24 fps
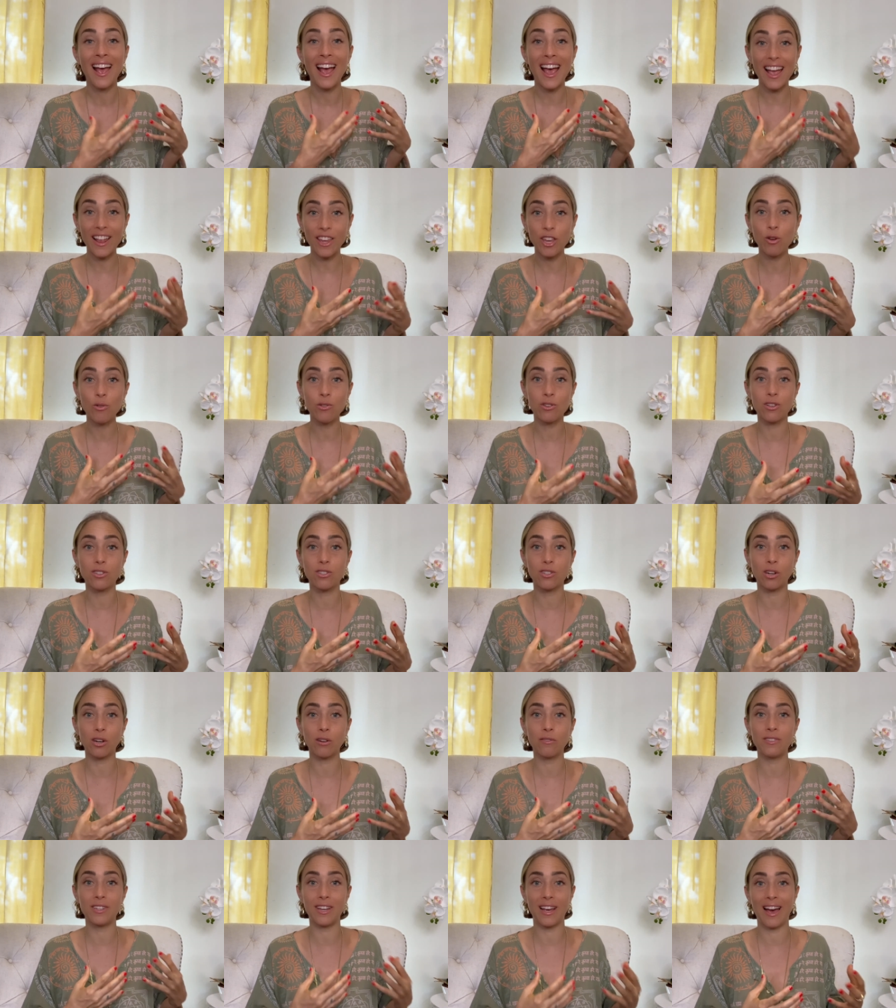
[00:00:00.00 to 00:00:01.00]
and you
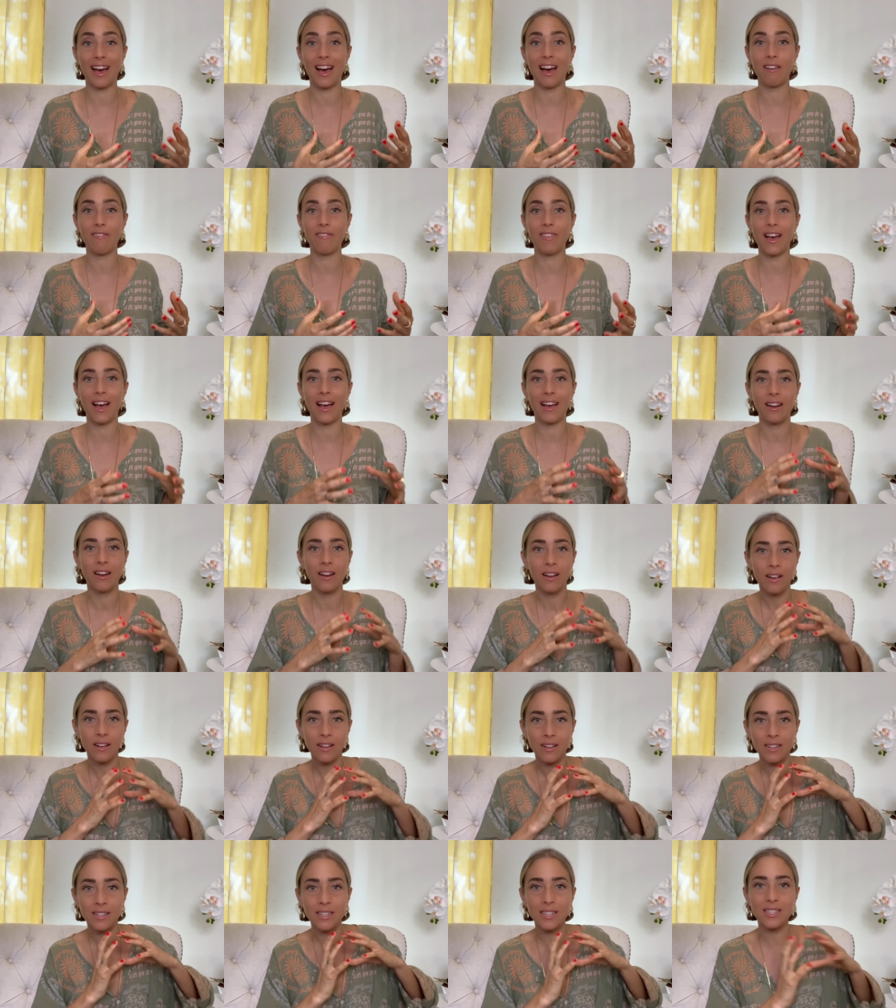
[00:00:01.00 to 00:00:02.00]
deserve to have that
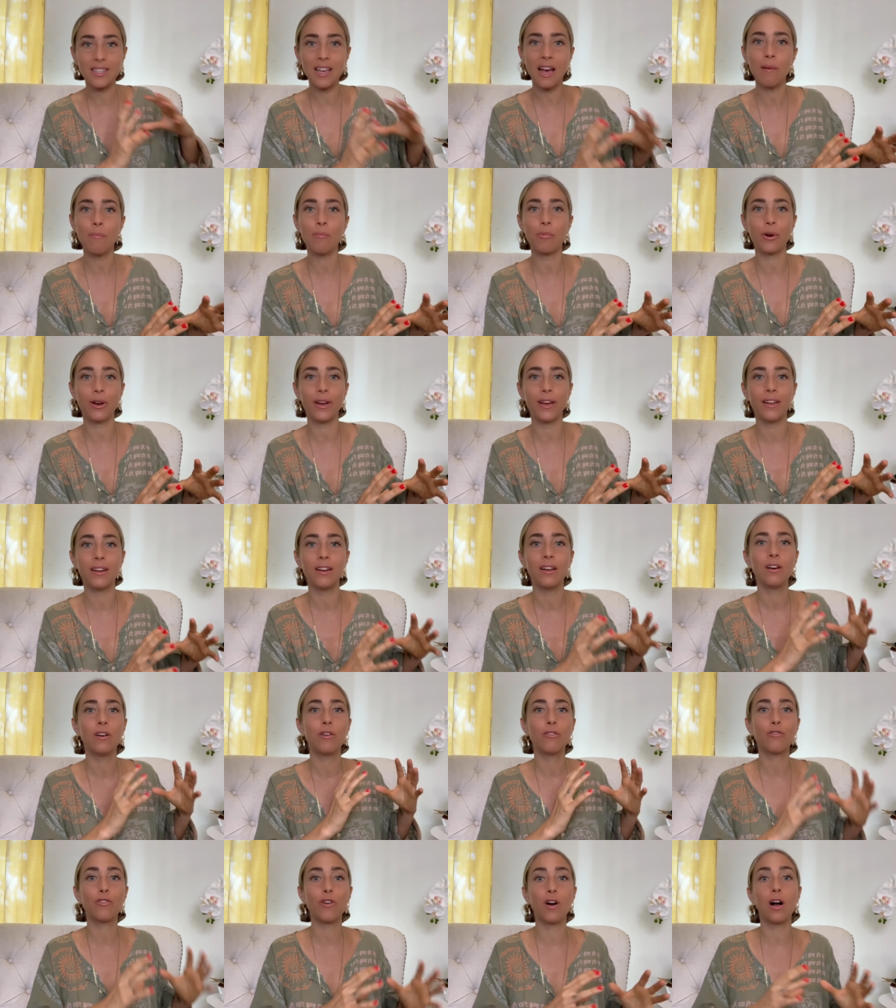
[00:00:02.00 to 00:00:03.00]
separate
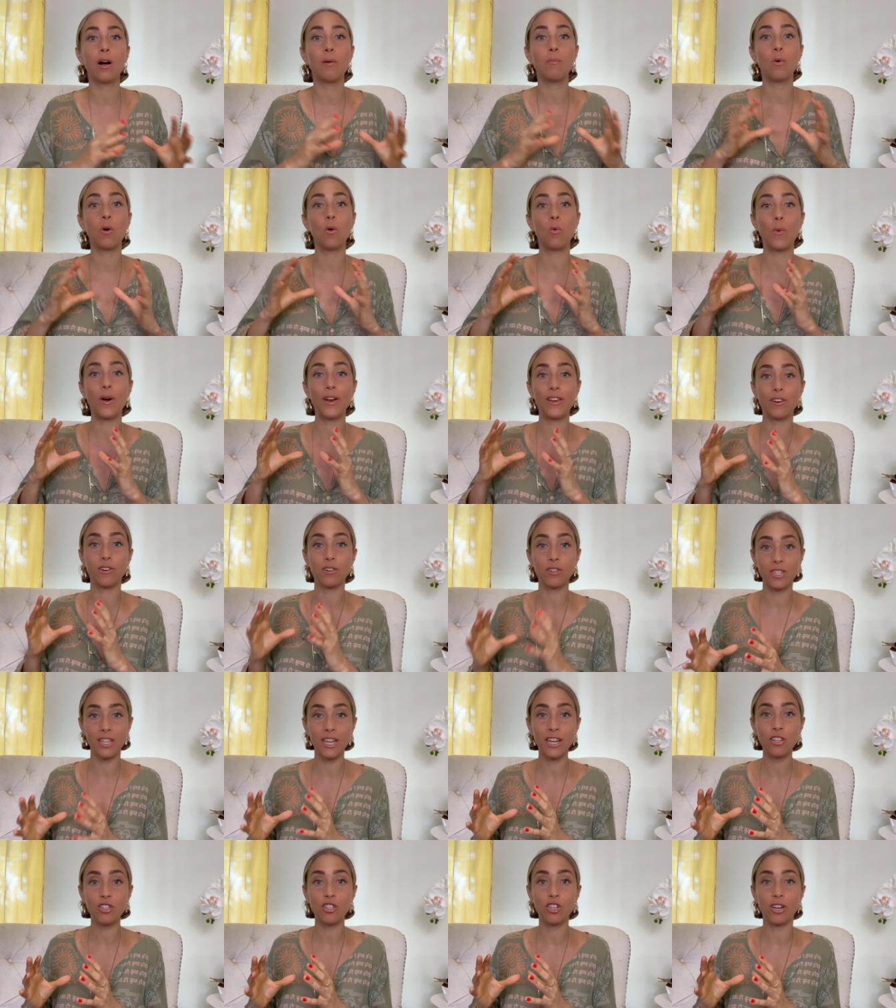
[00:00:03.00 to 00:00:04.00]
from when you're
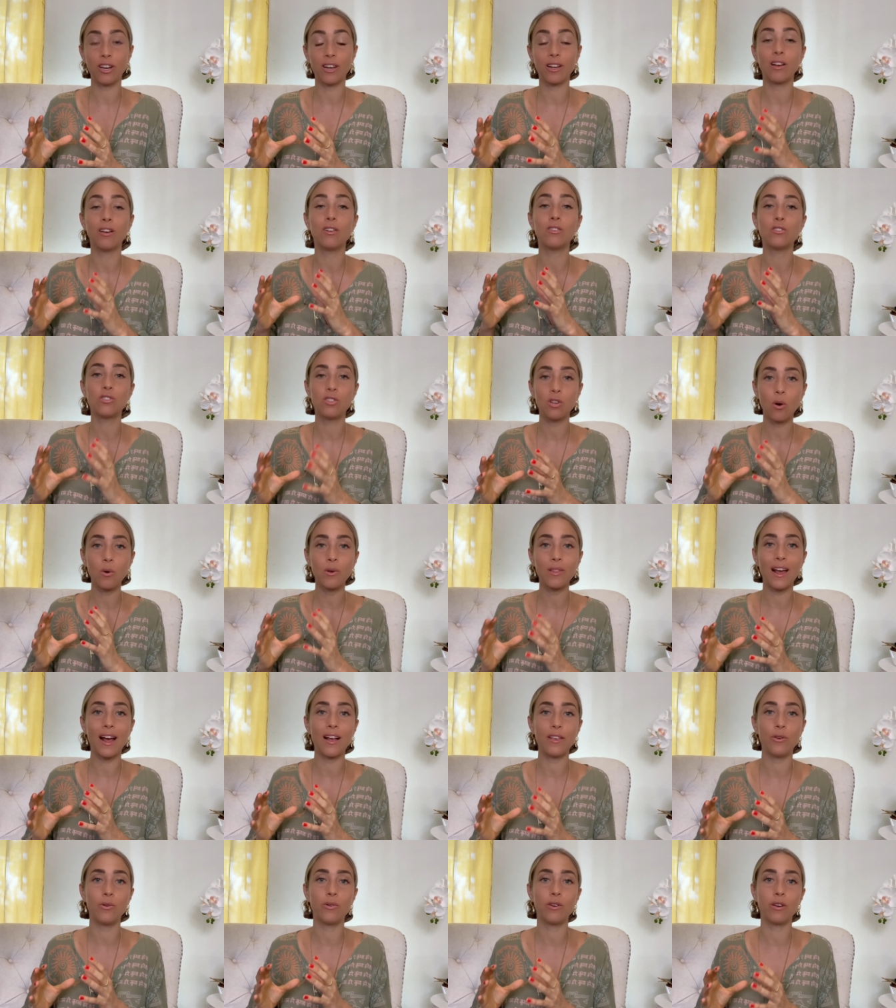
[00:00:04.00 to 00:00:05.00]
teaching so
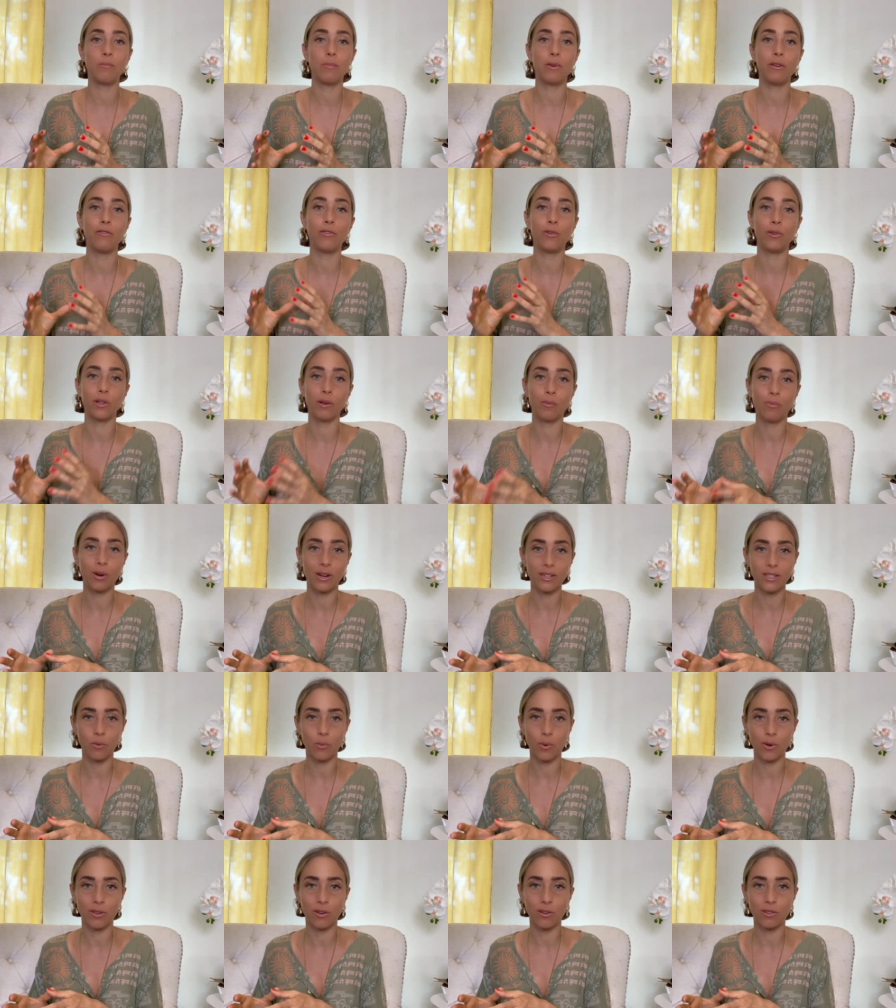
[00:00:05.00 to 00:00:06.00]
that you can be fully present
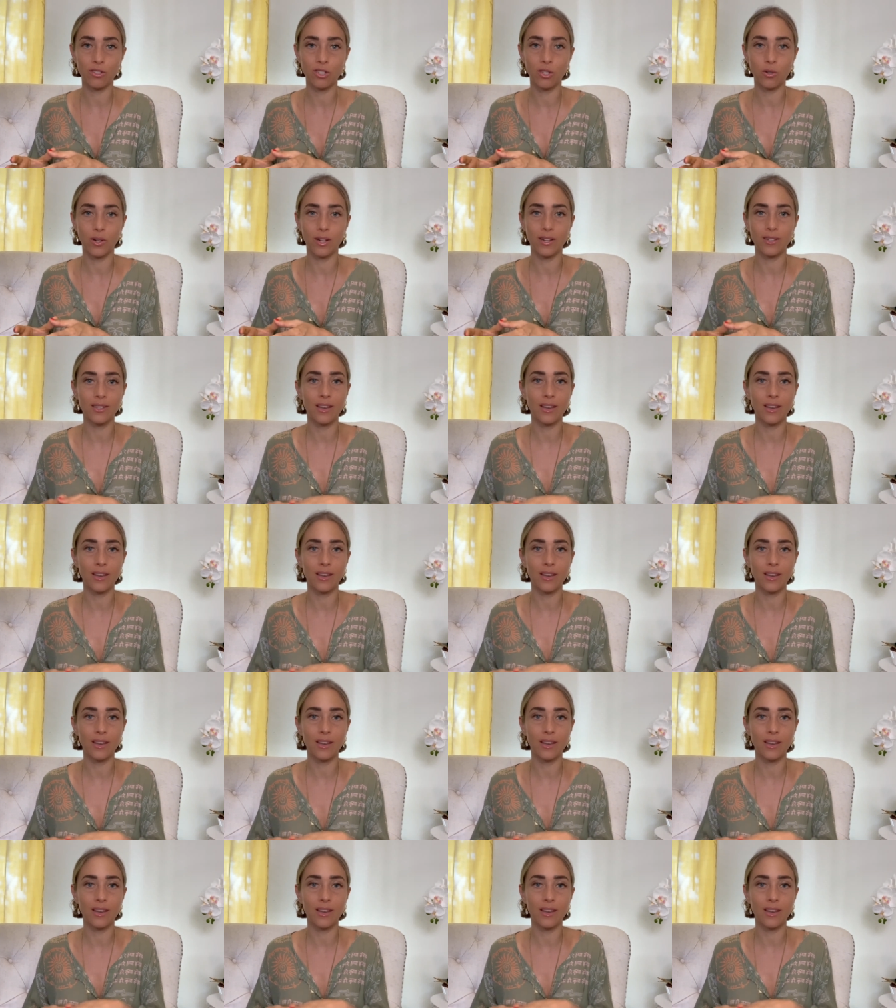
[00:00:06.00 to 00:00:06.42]
with your students.